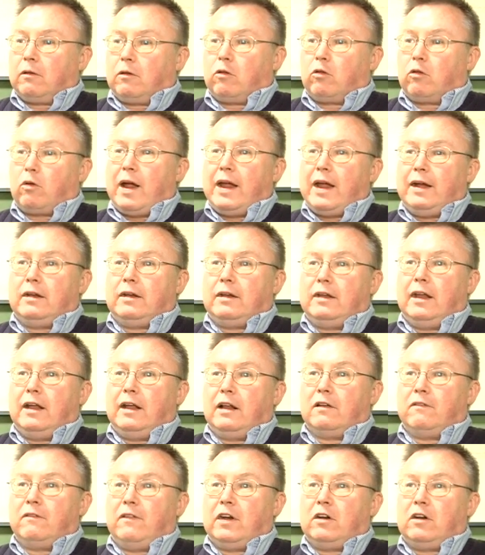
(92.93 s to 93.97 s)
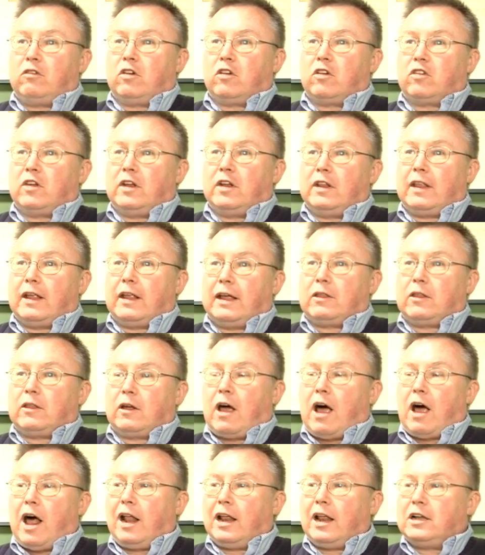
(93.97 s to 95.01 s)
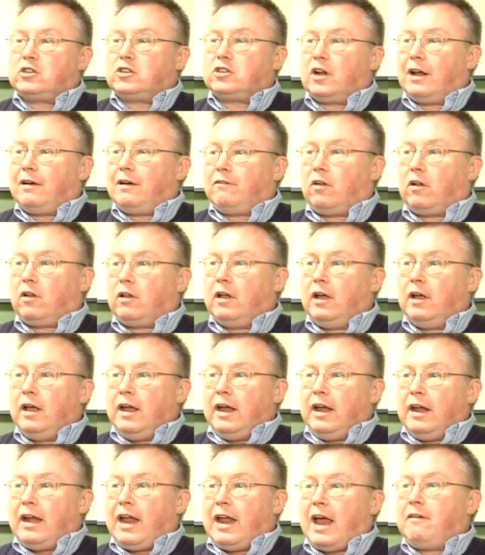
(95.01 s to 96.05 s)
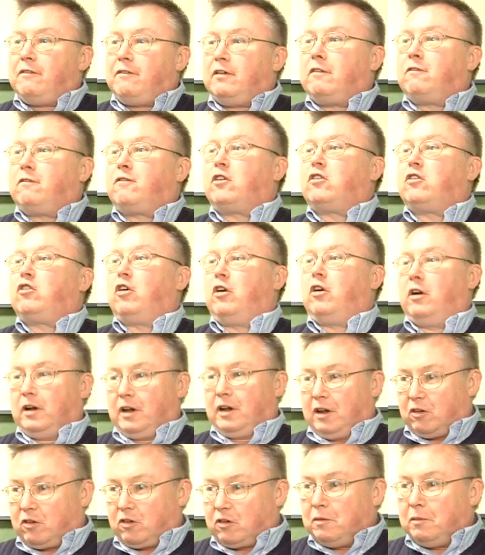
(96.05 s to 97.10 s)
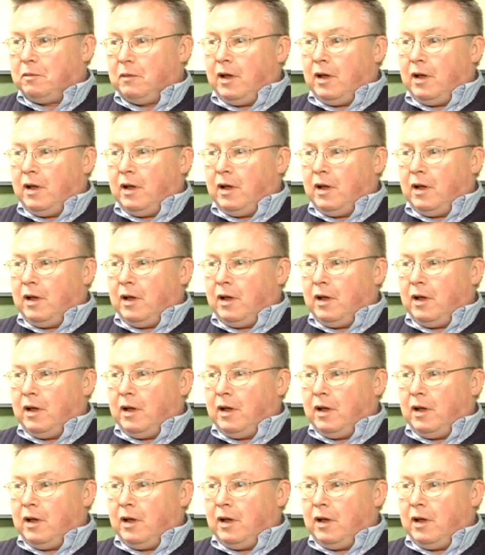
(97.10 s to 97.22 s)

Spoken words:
great deal of interest at the college level in having fraternities.